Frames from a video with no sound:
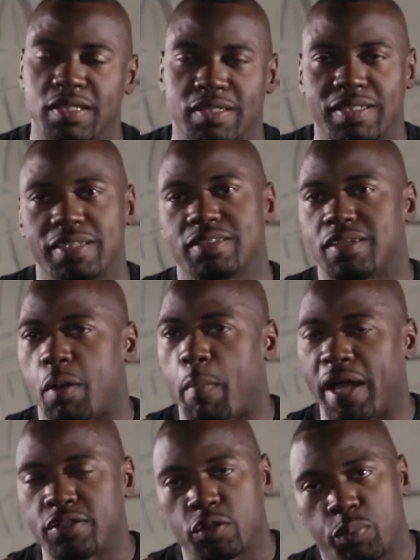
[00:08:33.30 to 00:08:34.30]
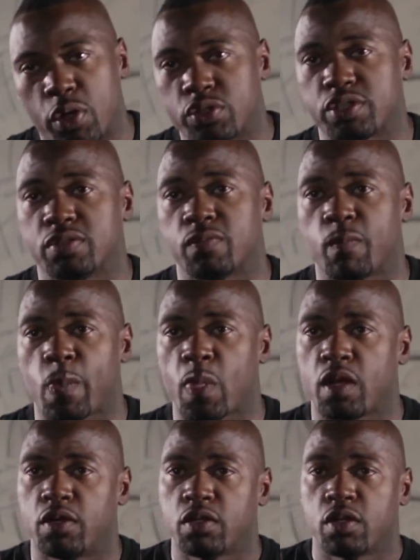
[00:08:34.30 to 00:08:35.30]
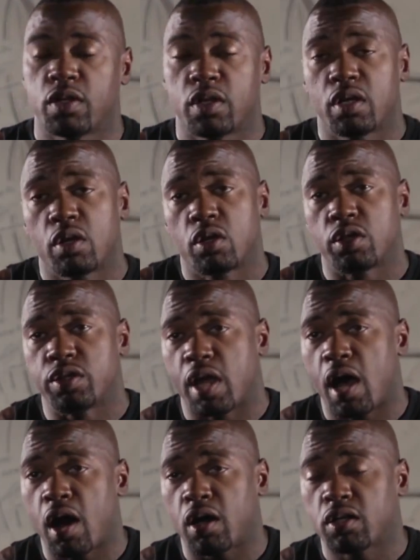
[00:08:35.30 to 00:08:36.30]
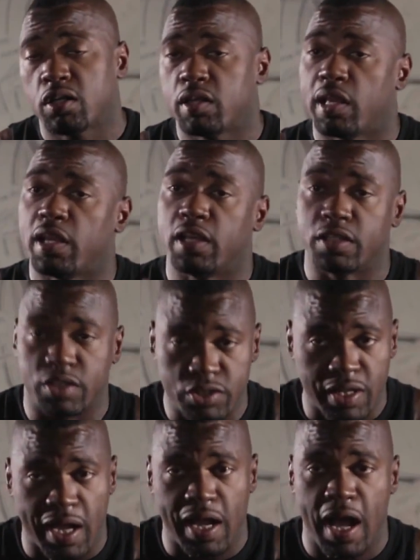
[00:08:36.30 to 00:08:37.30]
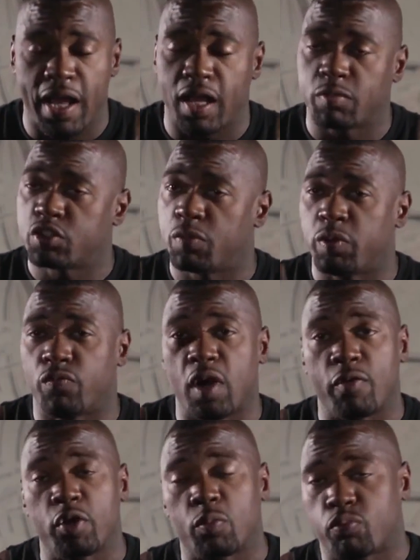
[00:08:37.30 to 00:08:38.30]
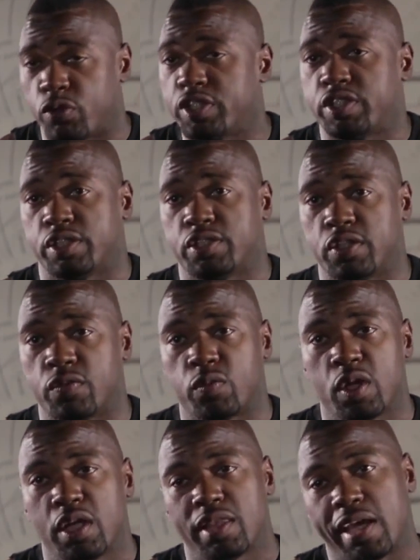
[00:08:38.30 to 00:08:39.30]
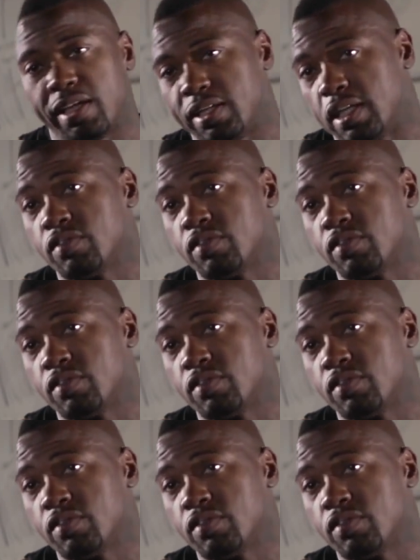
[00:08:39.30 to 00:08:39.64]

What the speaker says: CT is an amazing person. Y'all, just like I am, should be very appreciative that he